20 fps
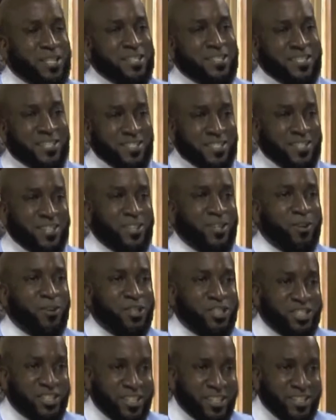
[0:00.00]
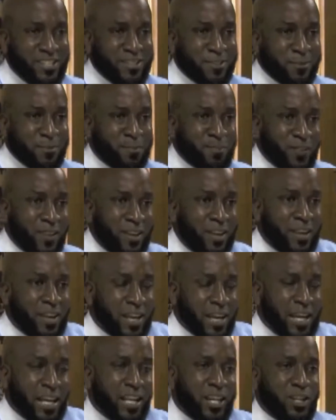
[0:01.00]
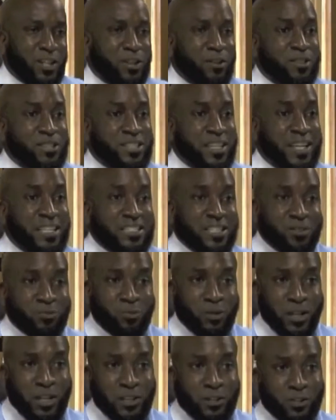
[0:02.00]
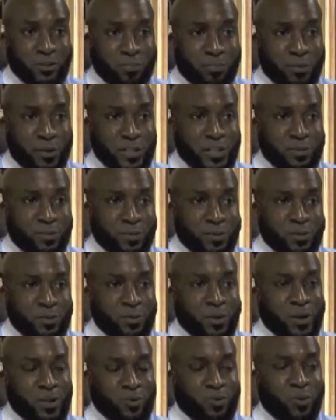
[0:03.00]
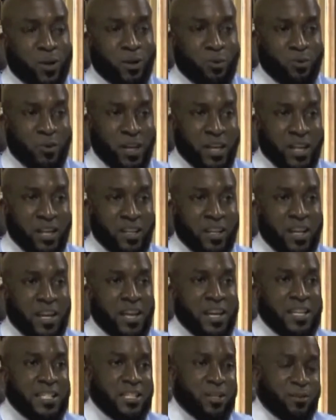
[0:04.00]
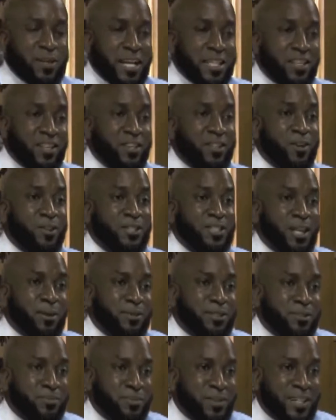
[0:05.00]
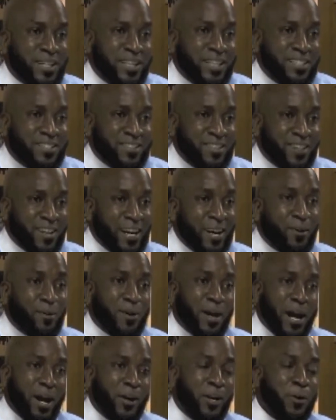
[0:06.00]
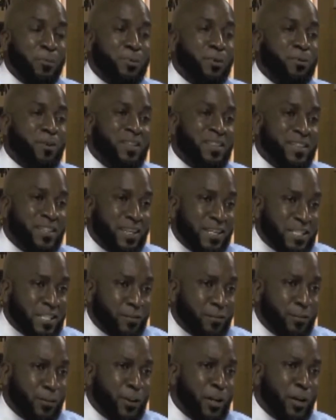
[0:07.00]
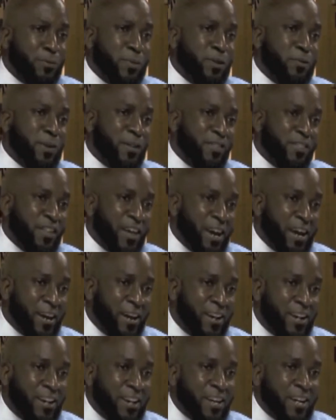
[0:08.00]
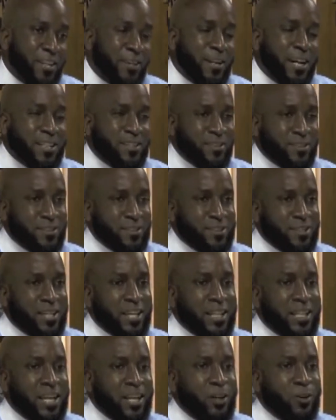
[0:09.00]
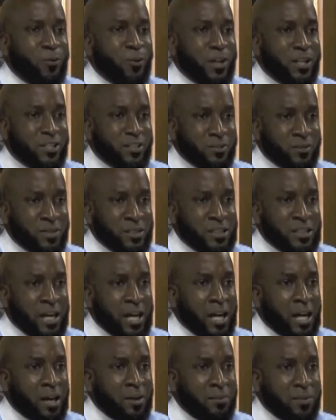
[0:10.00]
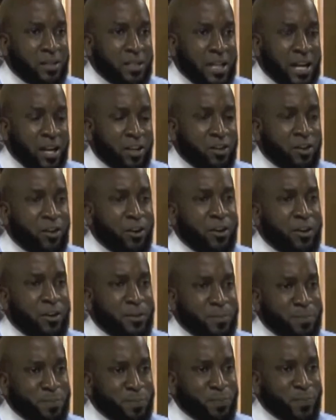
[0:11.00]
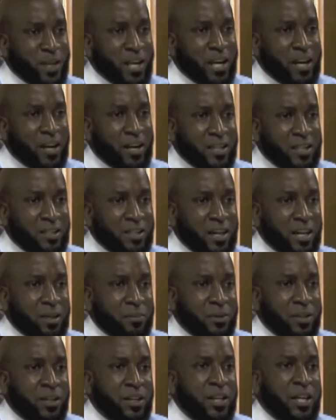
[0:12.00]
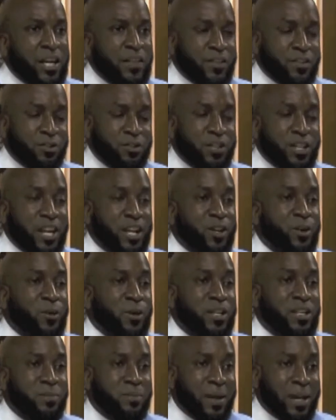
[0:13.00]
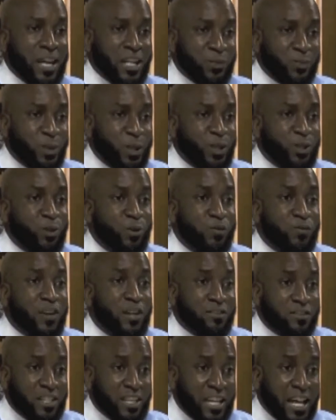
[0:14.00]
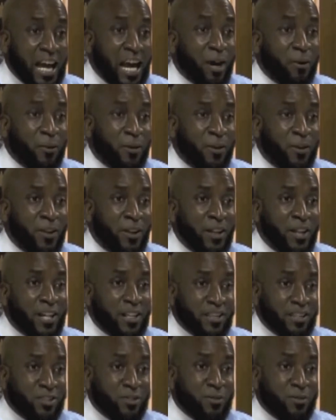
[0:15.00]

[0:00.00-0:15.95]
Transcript: is negotiation. And negotiation is one of those principles where it's win-win. So you have to negotiate with your buddies. You know, I'll help you with this if you help me with that. You have to understand that going into a job in our current economy, that you can't go and demand $22.50 an hour. That